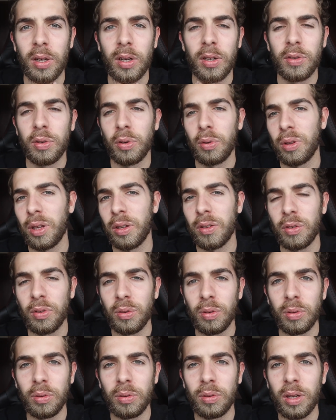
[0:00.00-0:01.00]
so that you
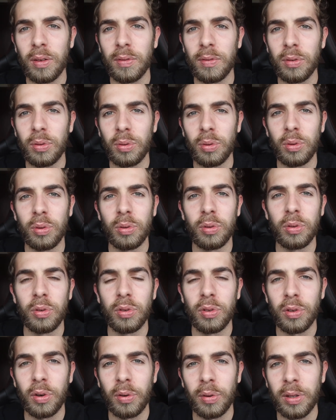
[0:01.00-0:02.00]
don't have to
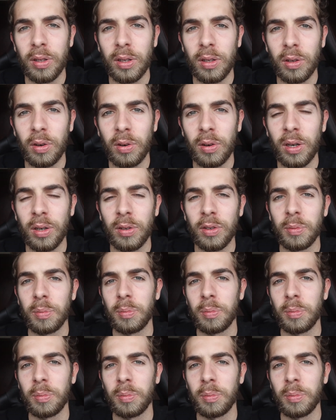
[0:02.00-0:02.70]
store it in your house.